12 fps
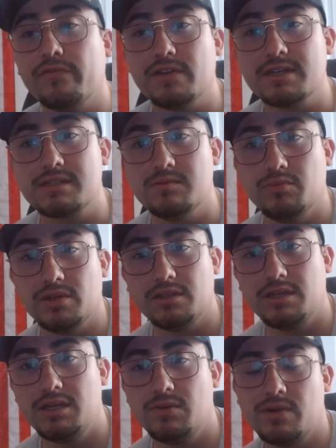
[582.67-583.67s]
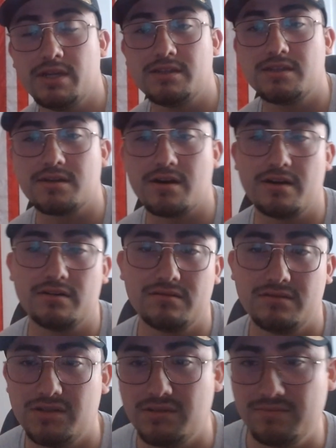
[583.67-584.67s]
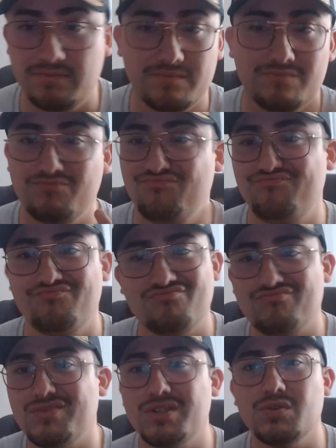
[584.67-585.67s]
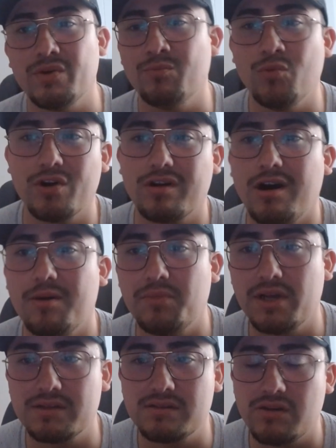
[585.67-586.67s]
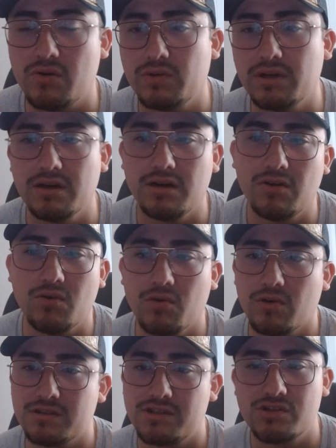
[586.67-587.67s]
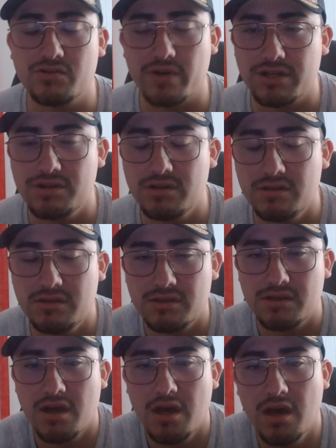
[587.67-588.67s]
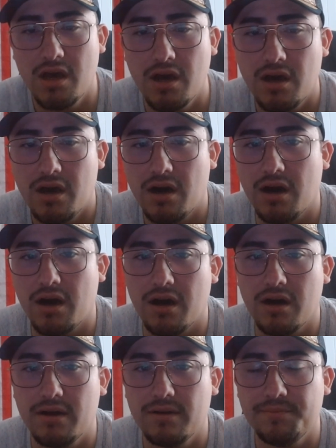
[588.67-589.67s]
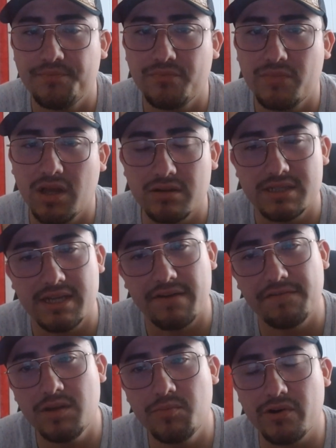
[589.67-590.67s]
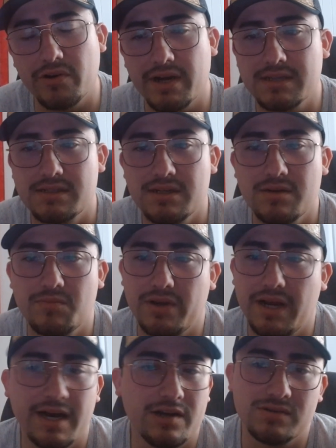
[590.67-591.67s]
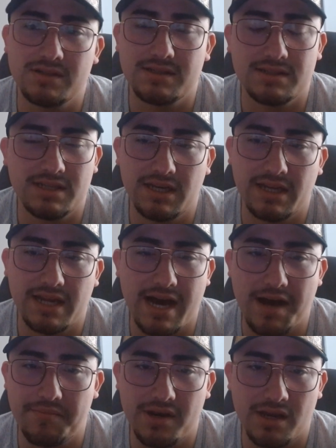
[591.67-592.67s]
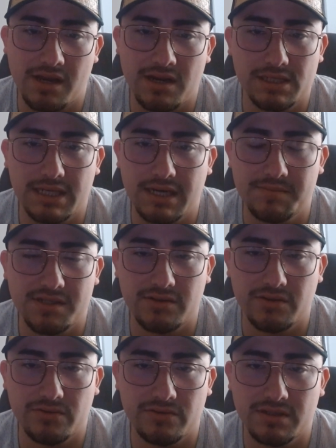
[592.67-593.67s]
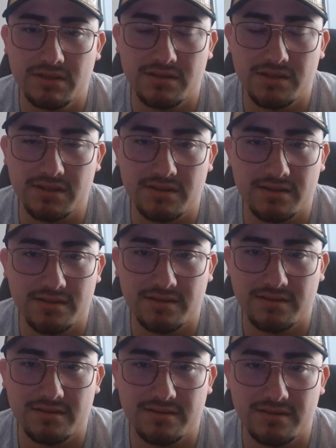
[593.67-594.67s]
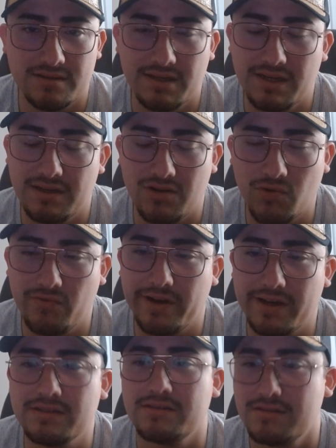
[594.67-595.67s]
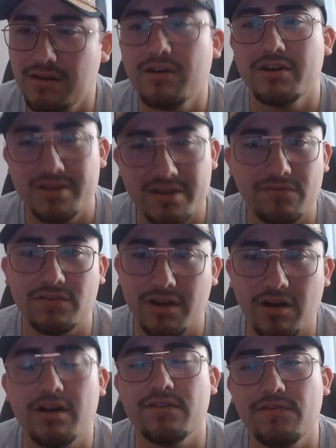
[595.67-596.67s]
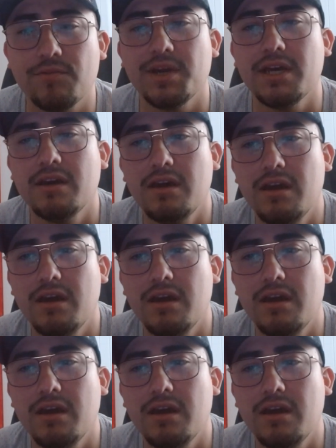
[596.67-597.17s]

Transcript: flexibility when I start doing more complex yoga or stretches, um, I'll definitely progress there, but I don't see it happening anytime soon. It's just overhangs are definitely hard for me.